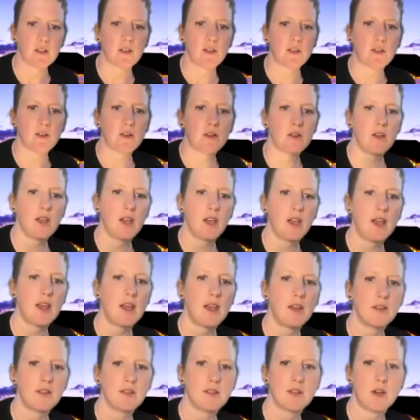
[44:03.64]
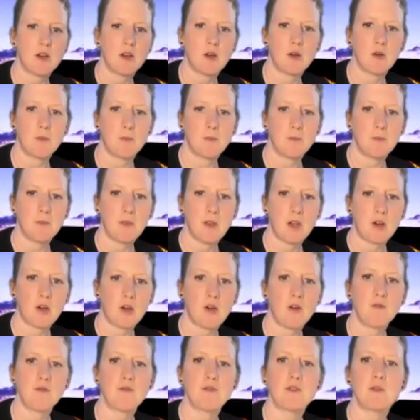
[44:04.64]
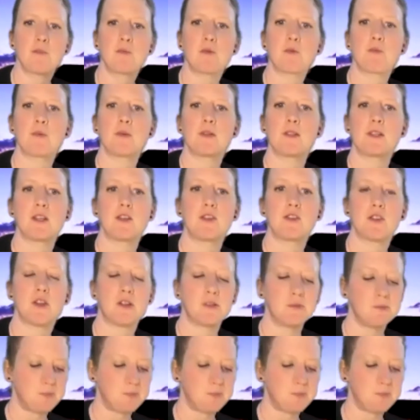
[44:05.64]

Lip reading: Okay, so a comfortable position.